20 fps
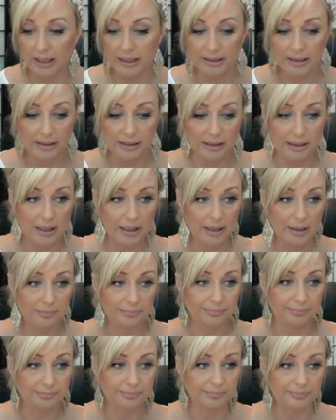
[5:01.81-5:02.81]
and
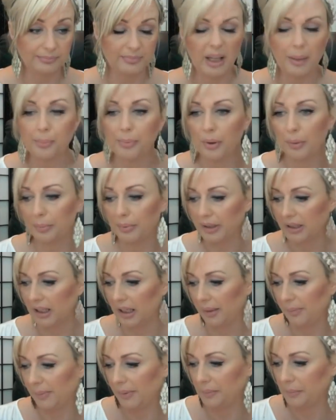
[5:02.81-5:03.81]
um, I'll probably
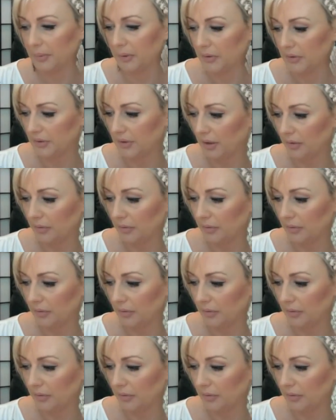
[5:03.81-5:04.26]
keep it because I